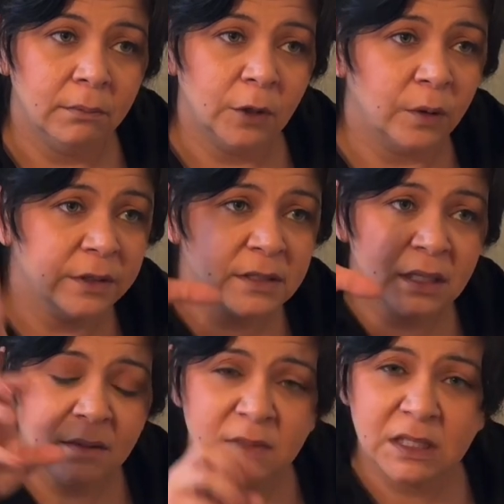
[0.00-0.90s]
or the
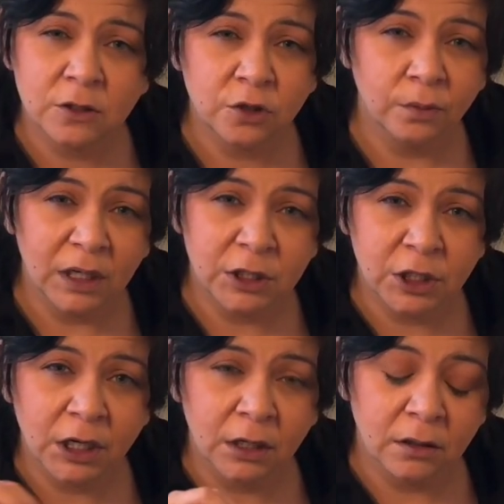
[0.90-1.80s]
same
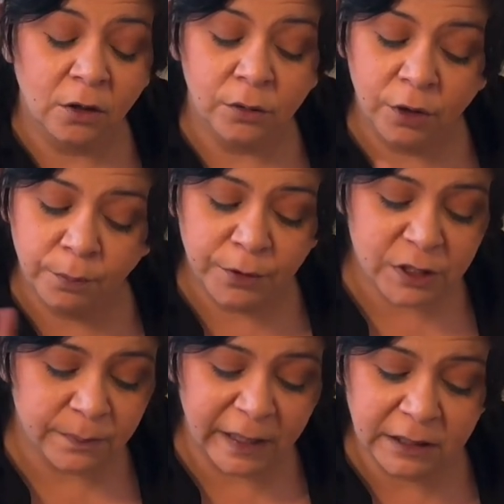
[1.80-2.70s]
situation, no new
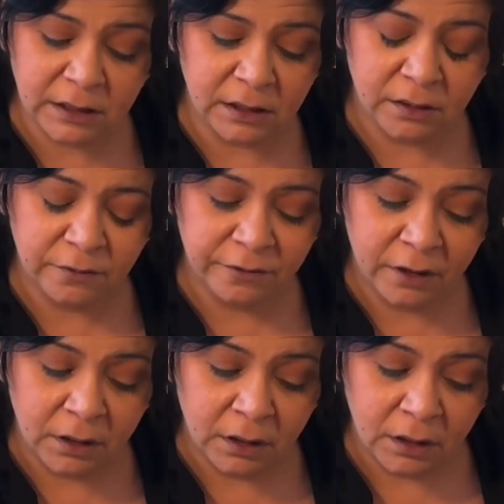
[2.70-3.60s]
perspective.
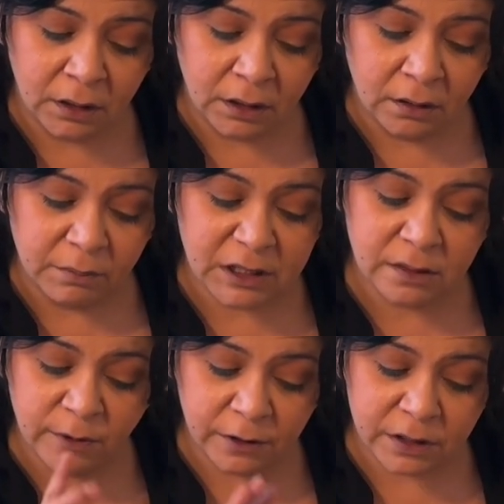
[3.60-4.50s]
But
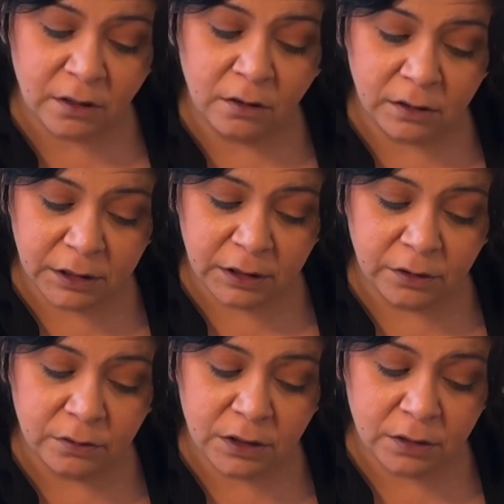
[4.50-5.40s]
Spirit's calling
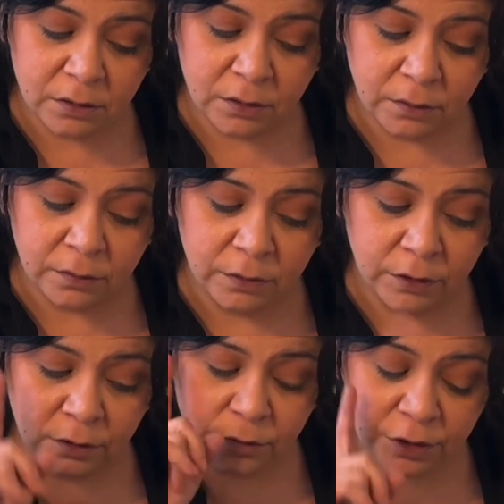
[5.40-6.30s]
you to
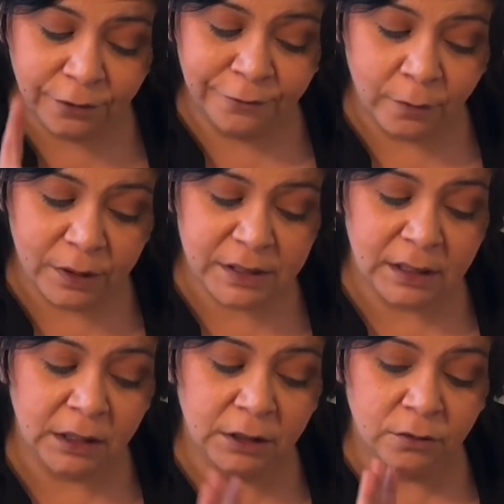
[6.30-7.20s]
use your
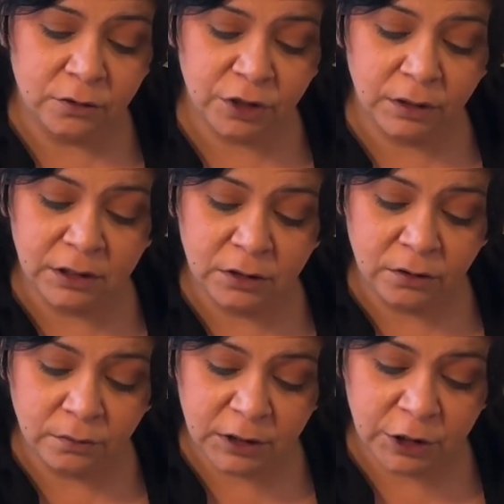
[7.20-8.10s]
foresight, use your
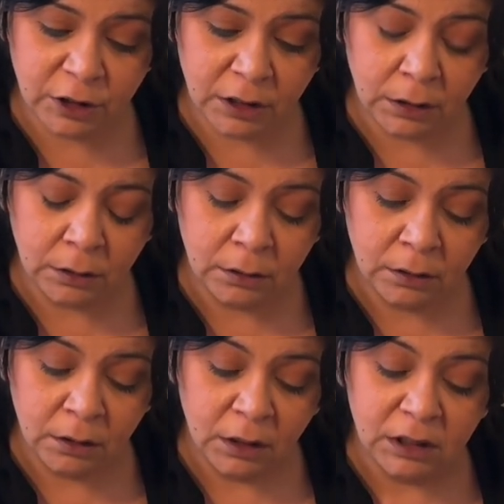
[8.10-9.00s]
intuition,
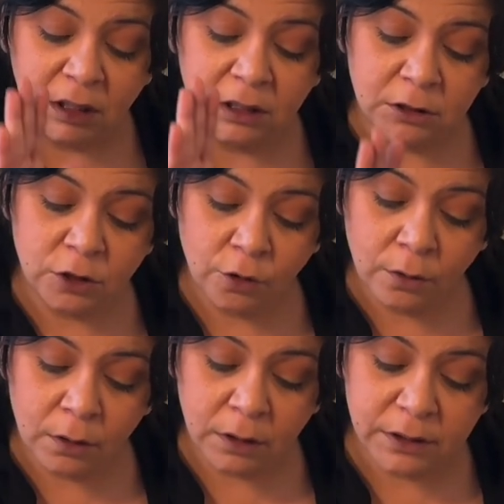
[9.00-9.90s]
lean
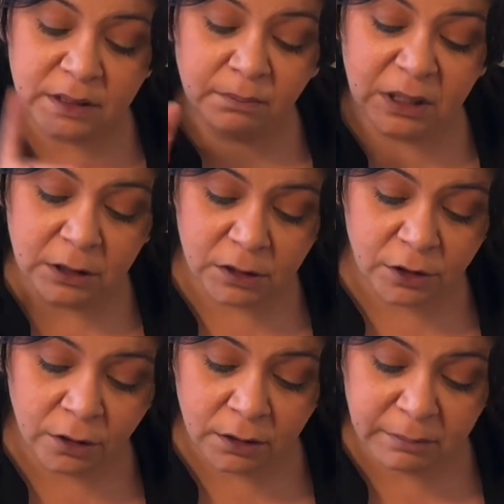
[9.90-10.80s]
towards and be
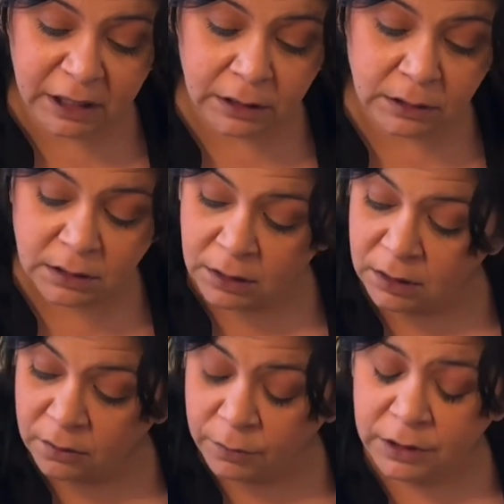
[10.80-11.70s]
determined
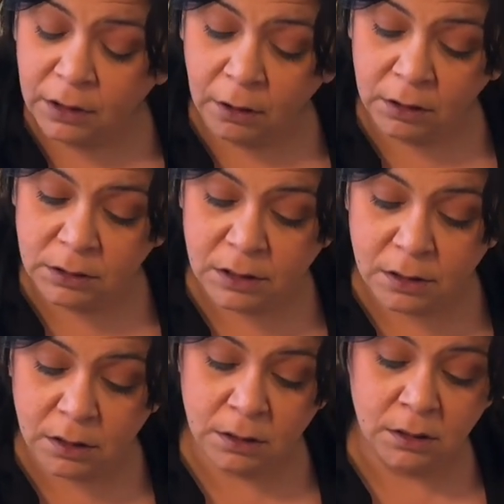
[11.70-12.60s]
with the
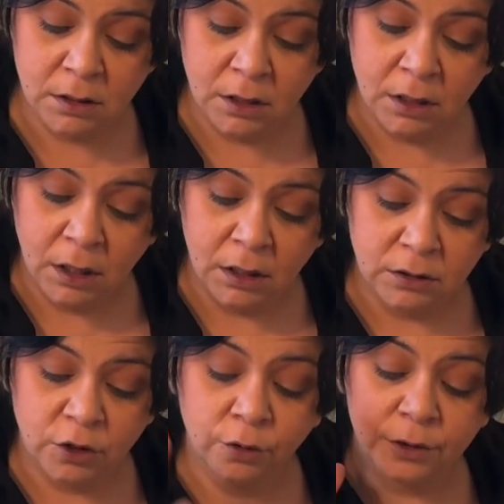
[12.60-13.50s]
hunter
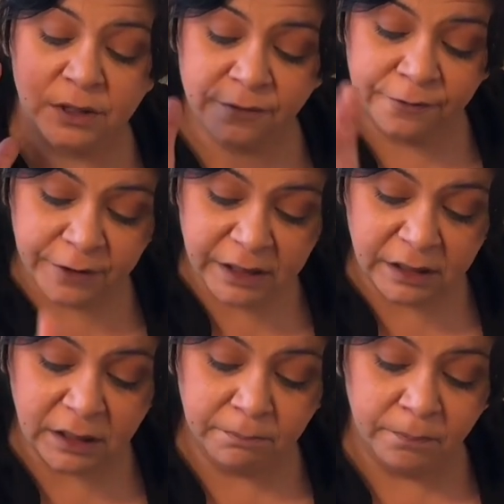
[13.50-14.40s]
towards
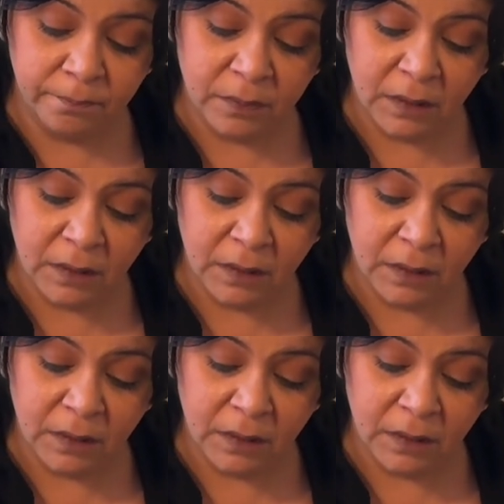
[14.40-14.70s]
freedom,